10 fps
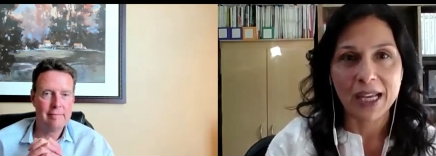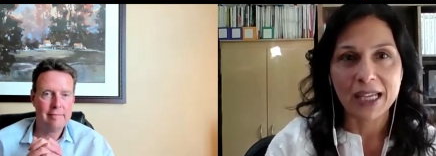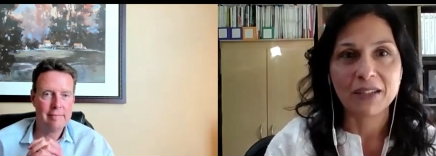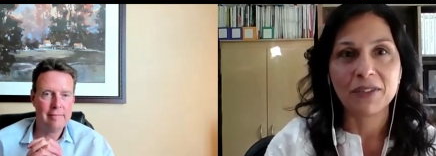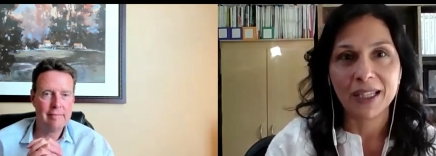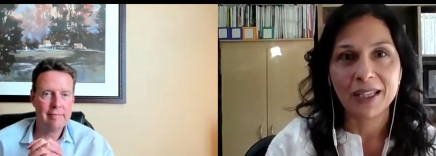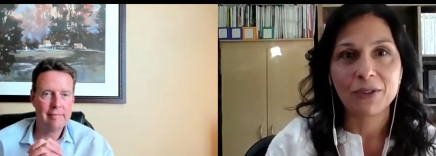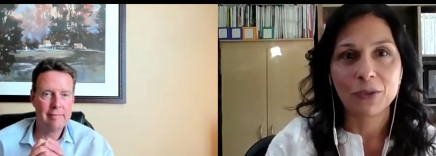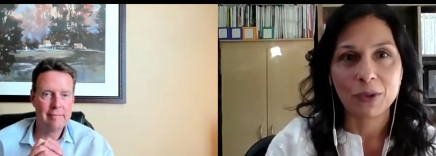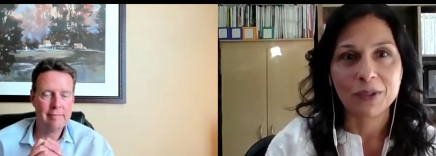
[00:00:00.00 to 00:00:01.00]

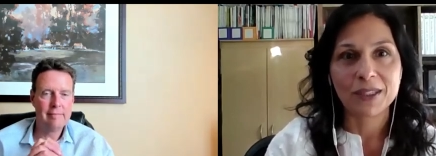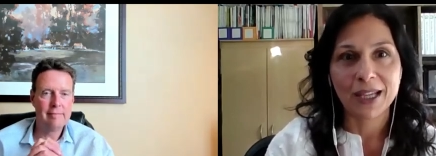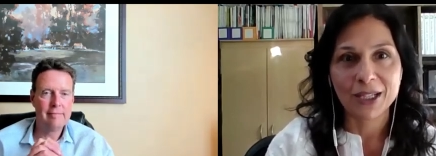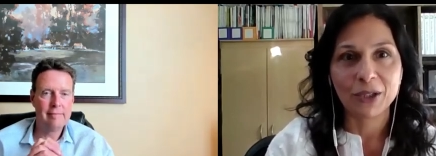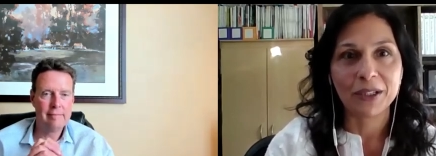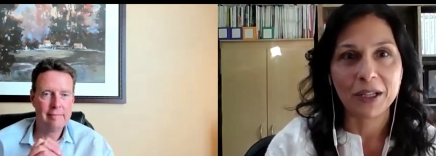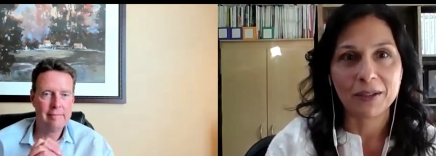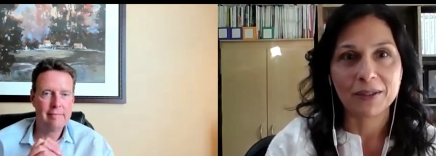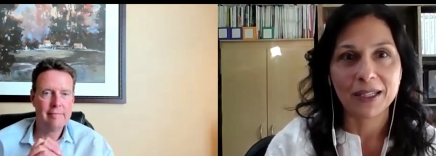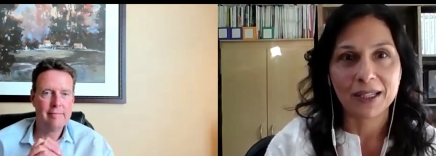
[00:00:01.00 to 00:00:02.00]
Speaker 1: creatively through a title
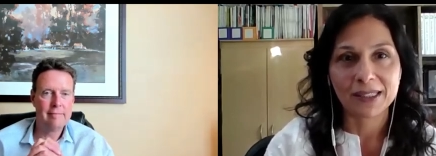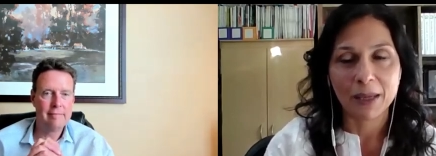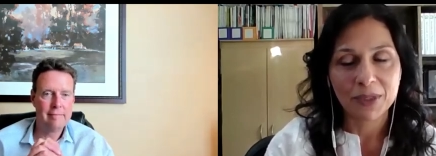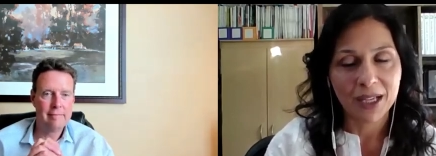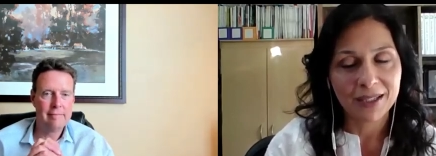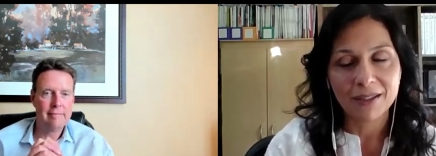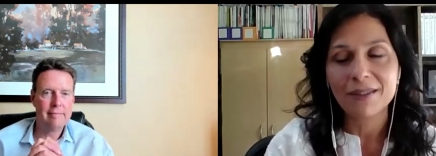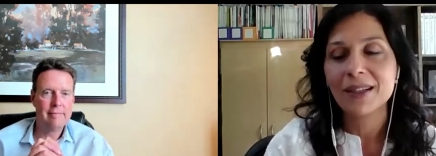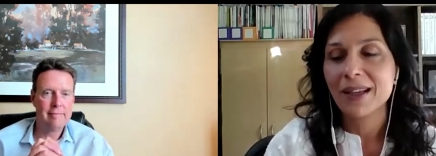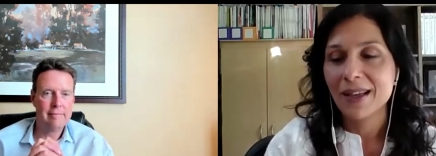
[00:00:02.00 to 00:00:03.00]
and a, and a
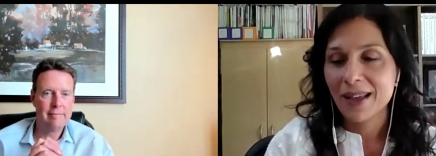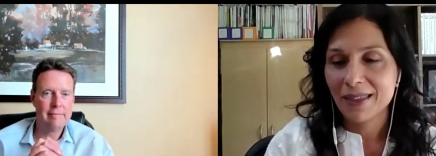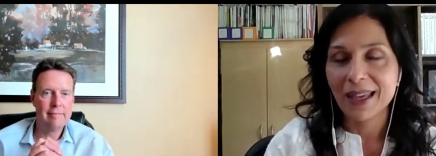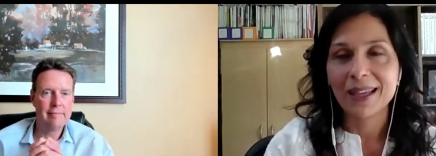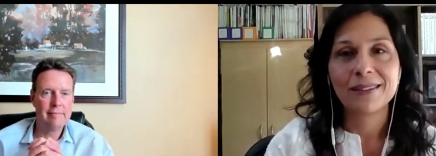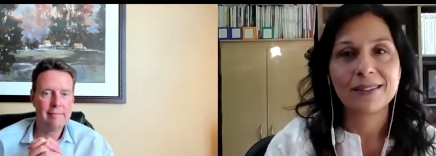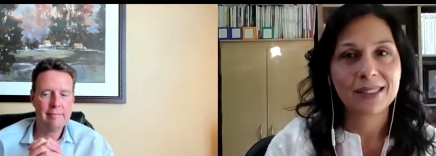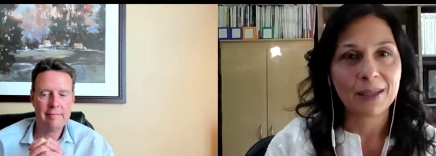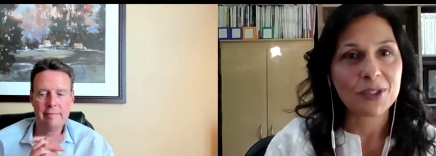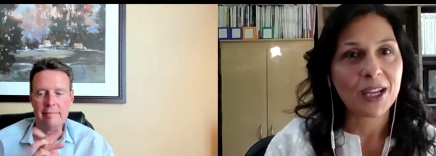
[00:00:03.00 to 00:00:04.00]
subtitle
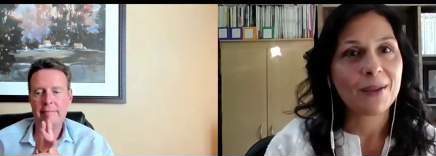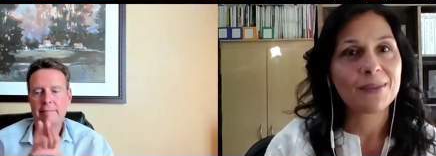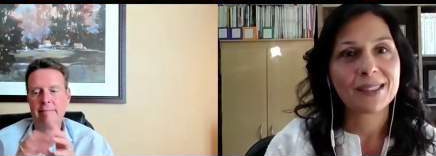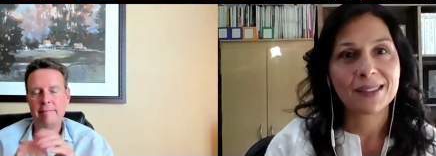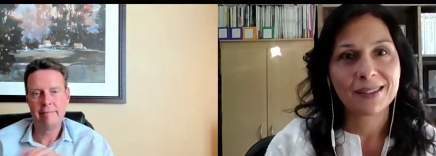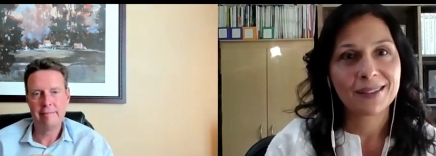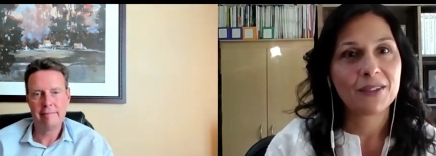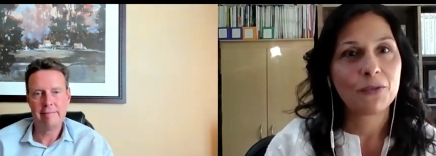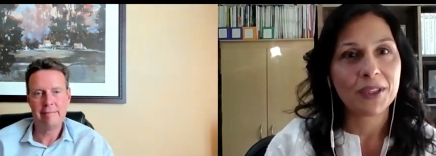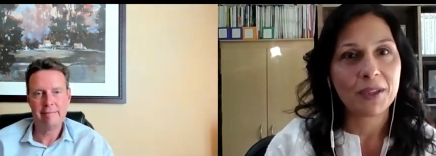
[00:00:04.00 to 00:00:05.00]
then sometimes
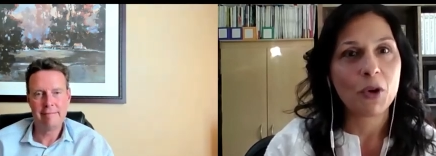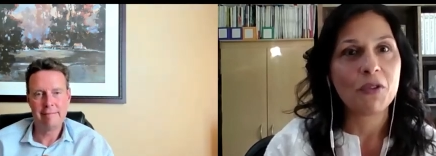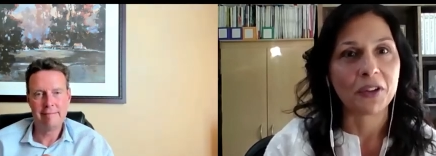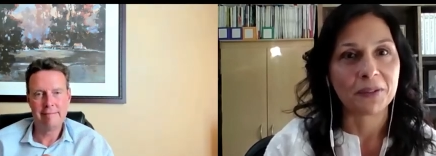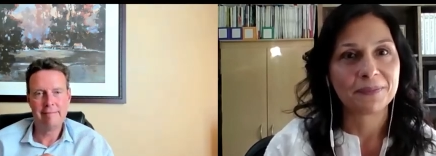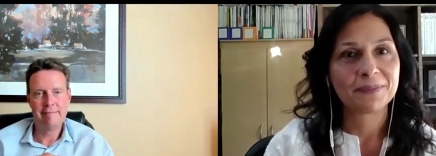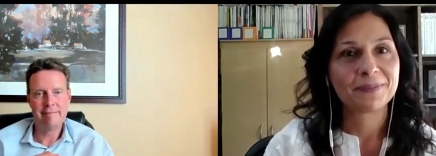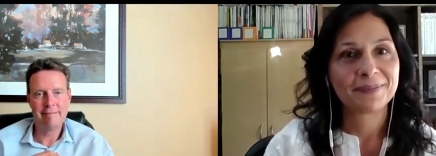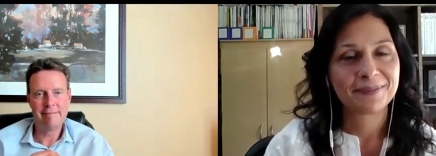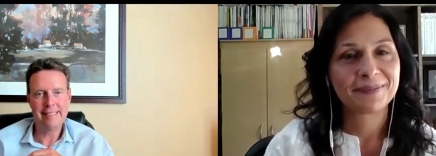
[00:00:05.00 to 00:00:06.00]
you've won them over
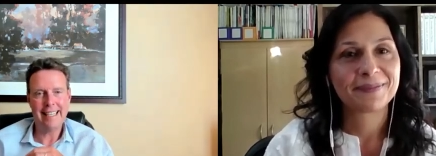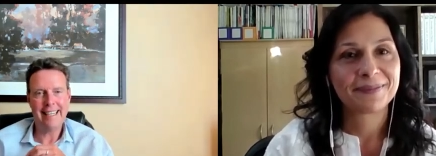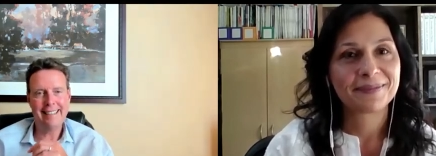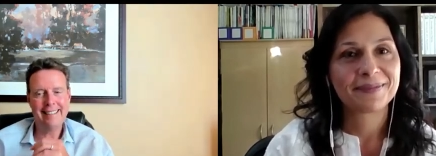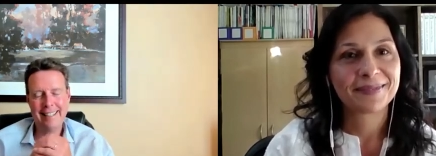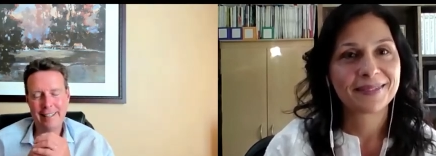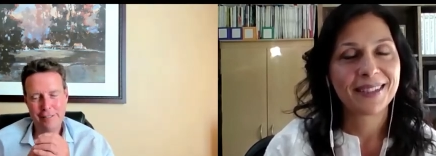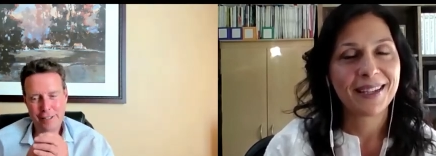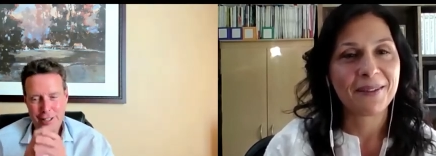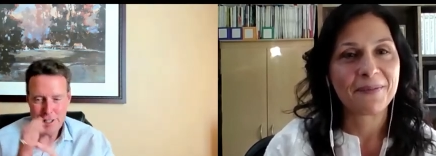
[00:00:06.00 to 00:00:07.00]
Speaker 2: yeah yeah
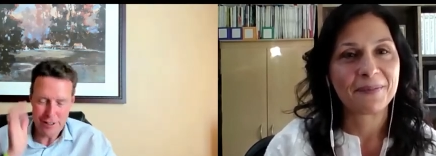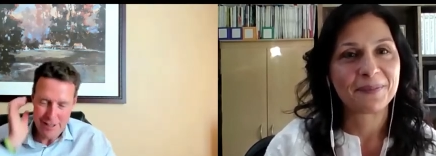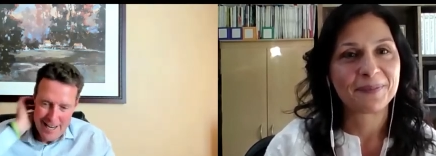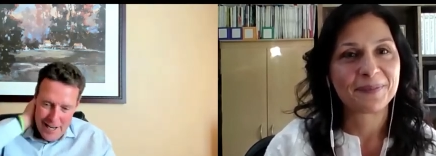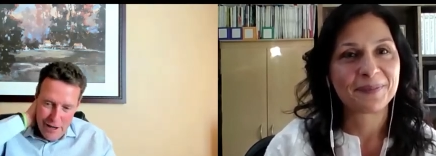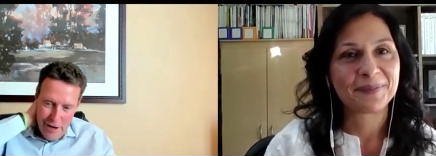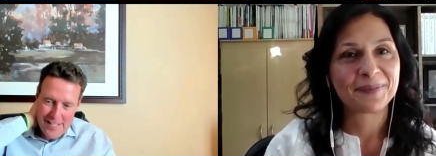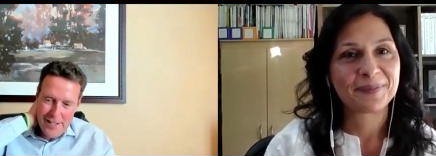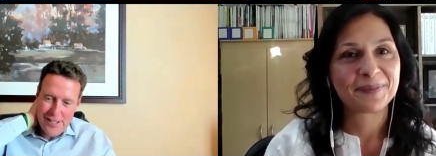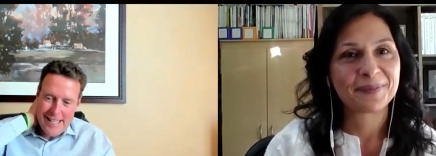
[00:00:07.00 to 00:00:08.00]
for sure yeah. No, as
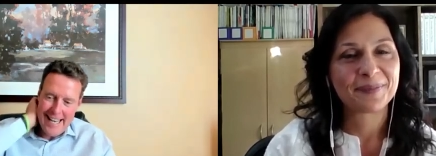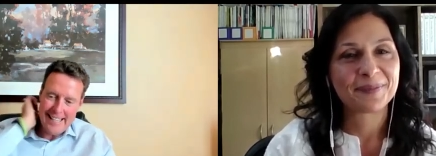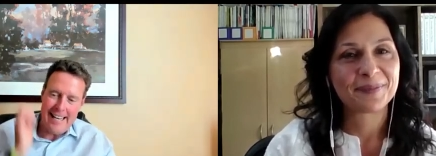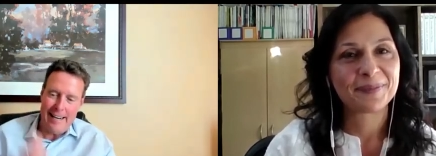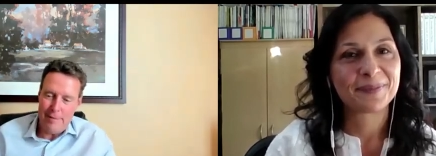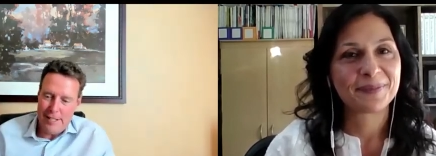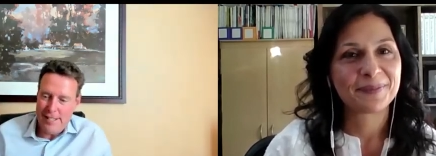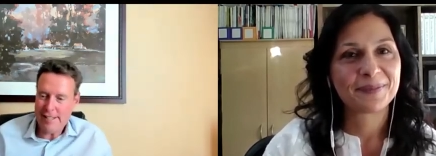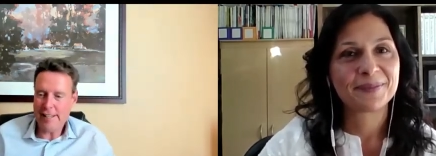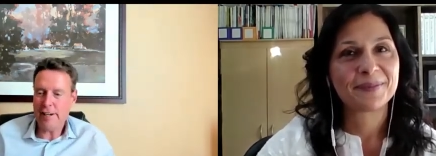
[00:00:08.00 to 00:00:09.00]
you're saying that, I'm
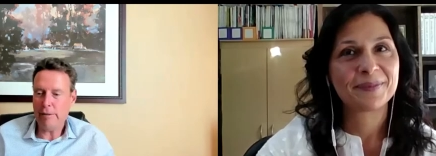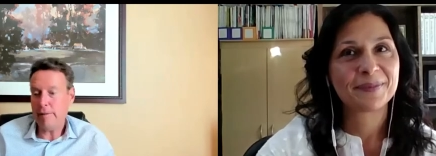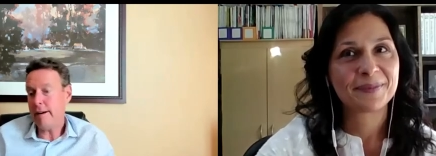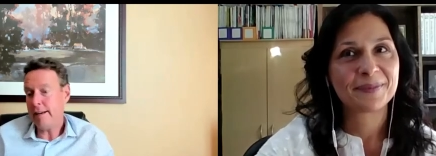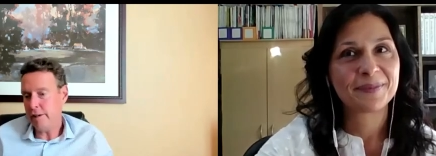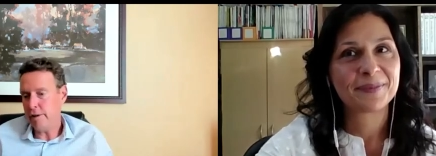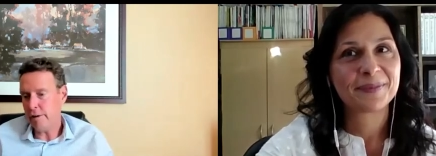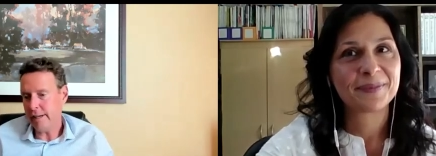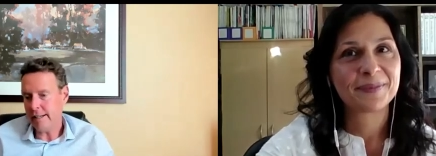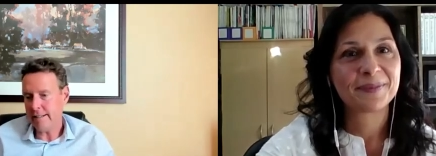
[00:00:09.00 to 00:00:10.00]
just, you know, you know
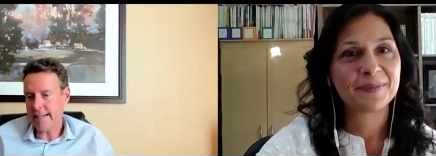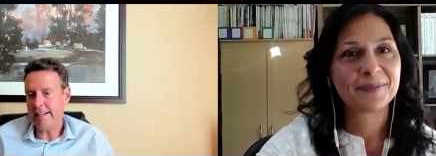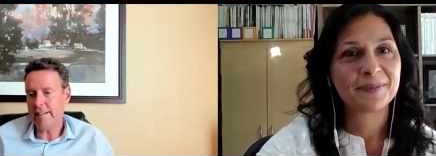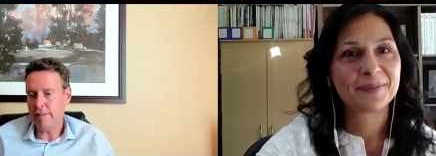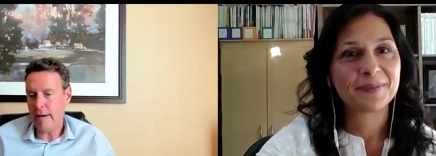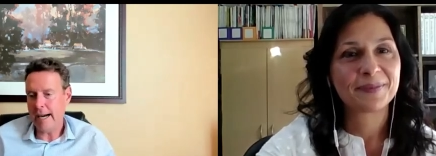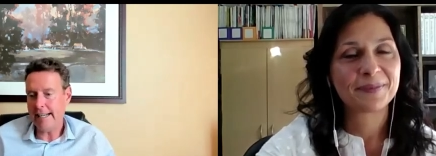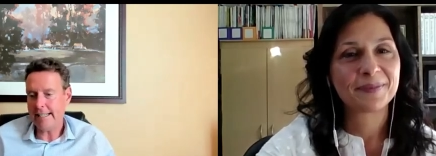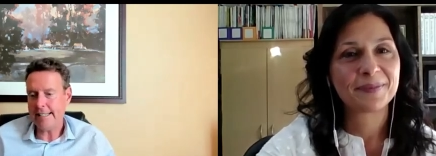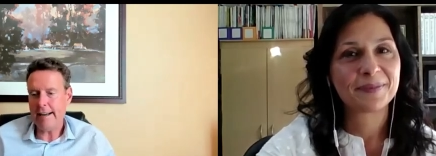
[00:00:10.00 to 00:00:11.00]
the title of mine,
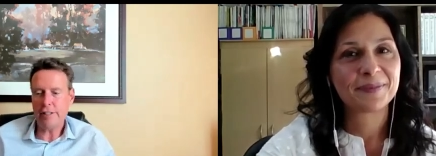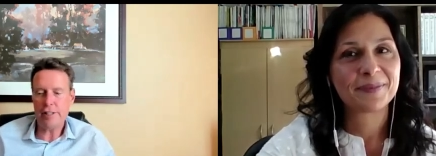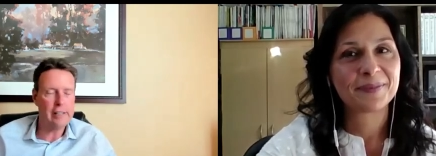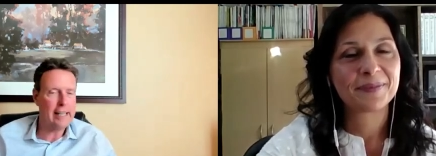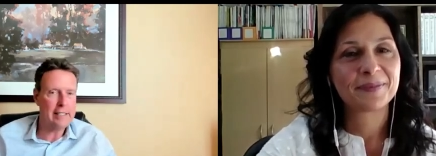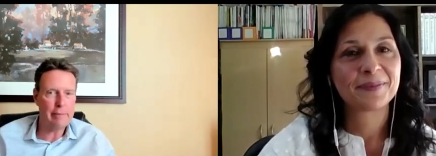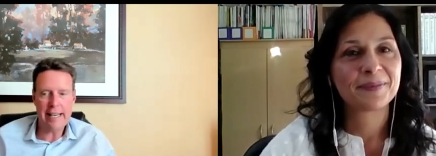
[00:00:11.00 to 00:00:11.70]
it's never too late to be